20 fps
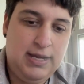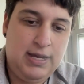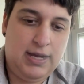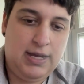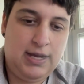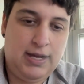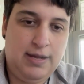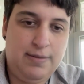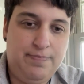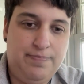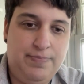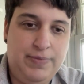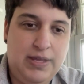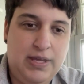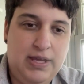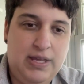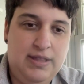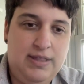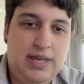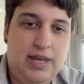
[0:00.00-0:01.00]
Um,
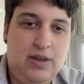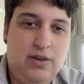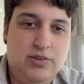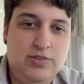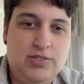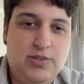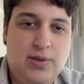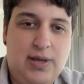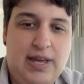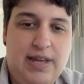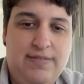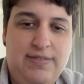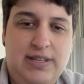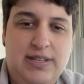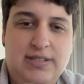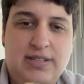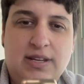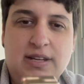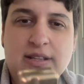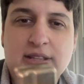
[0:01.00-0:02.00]
they also have
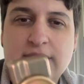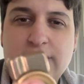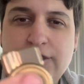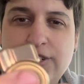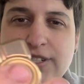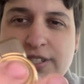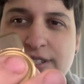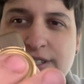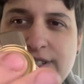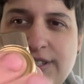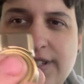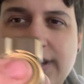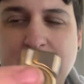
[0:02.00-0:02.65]
these collisions.